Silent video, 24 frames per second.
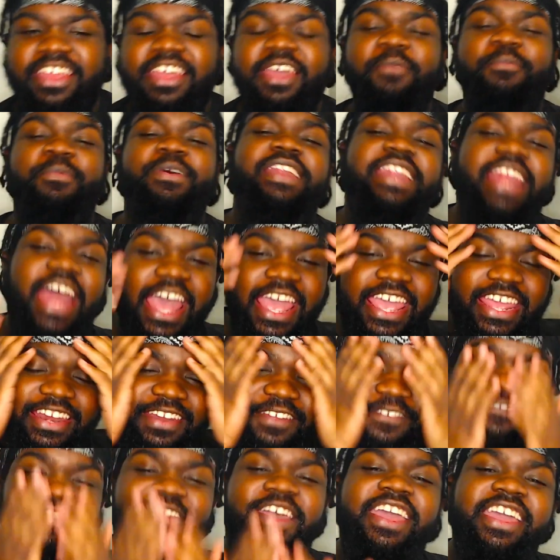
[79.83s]
But not in the
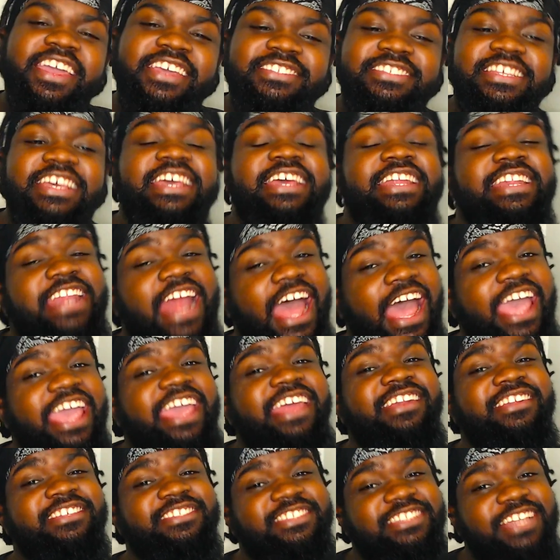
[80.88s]
face, not in
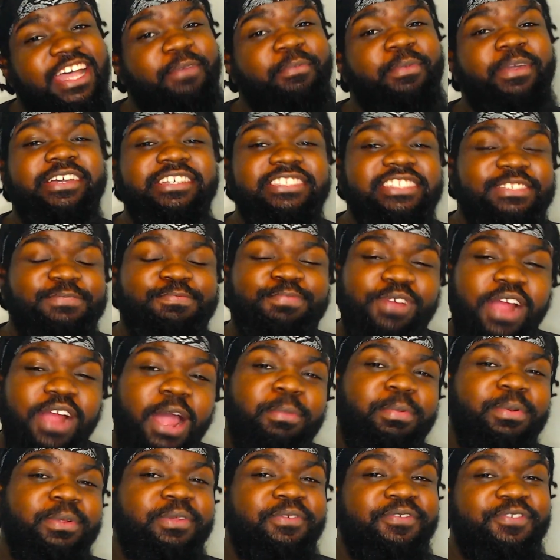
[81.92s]
the stomach because it's
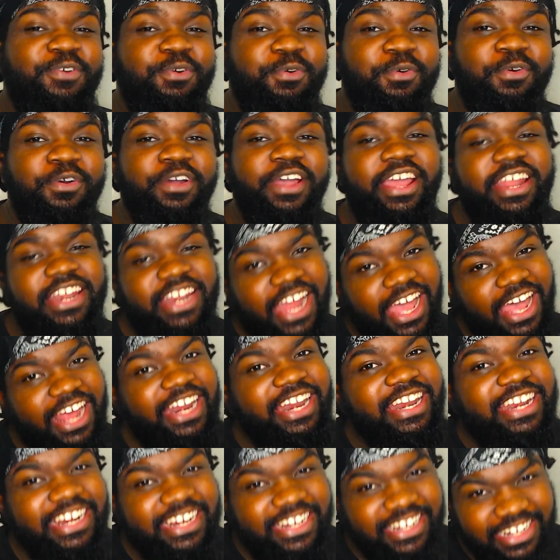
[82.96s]
probably full, and not
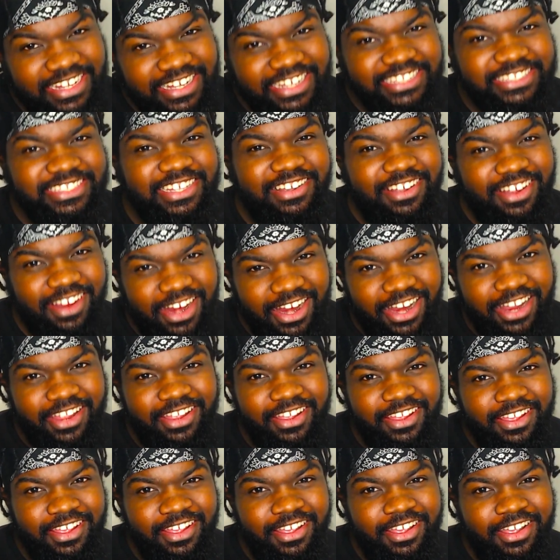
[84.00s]
in the nuts, all right?
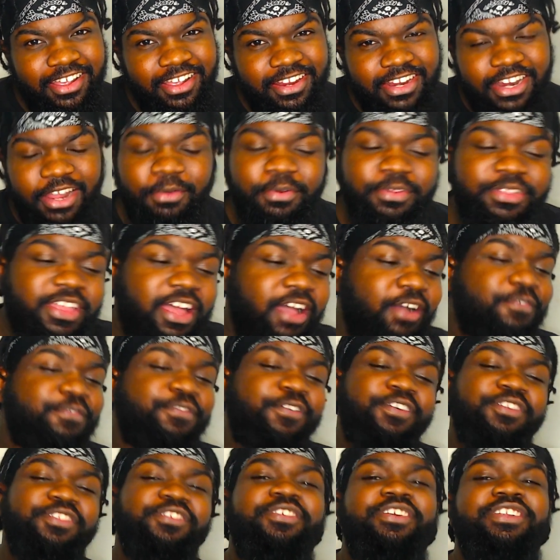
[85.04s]
Now, without
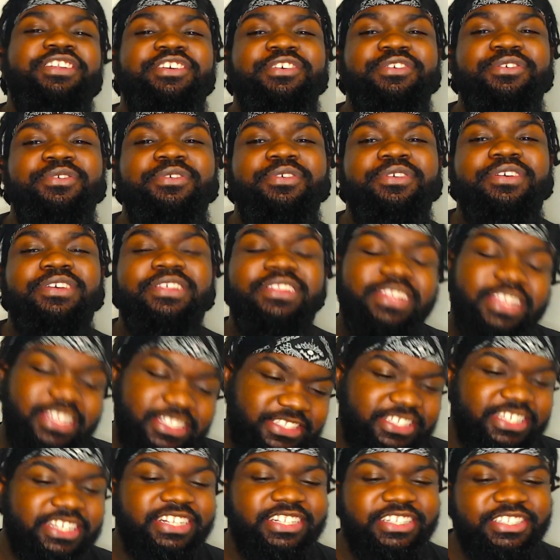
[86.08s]
further ado, let's
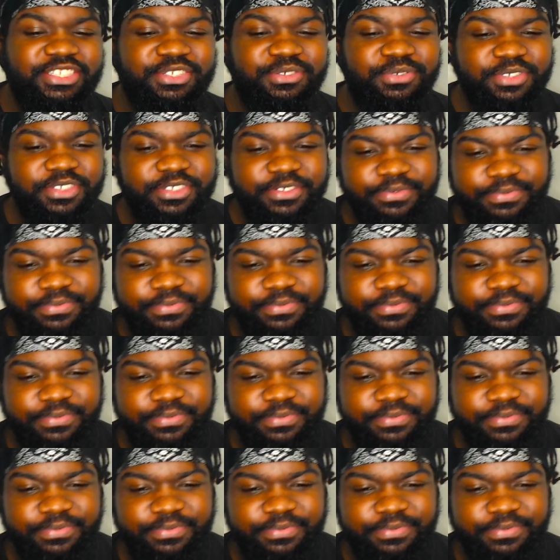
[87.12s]
get into it.